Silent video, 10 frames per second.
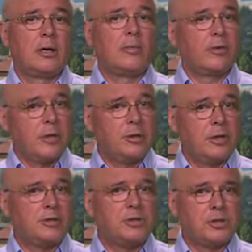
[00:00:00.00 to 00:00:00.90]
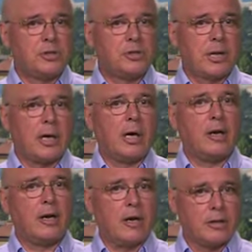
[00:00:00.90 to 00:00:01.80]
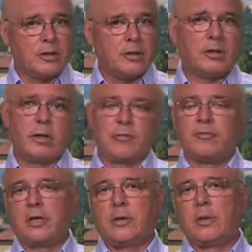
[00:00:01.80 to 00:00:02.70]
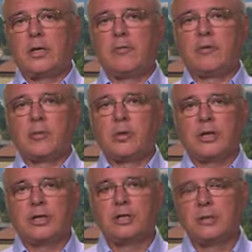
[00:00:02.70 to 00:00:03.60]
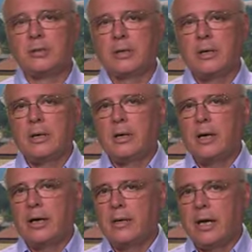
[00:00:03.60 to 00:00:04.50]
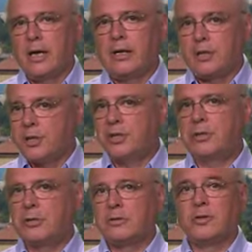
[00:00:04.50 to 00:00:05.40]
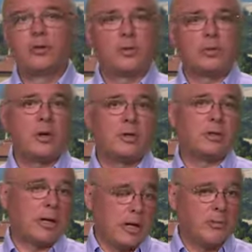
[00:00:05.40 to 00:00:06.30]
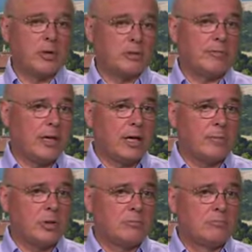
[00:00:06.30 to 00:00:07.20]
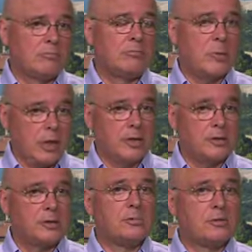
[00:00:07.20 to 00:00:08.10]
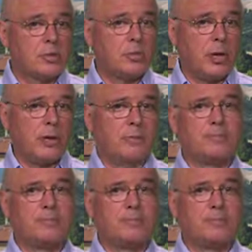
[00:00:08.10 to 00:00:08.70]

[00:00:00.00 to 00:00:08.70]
without introducing another degree of freedom in the formulation. And that additional so-called dynamical variable is spin.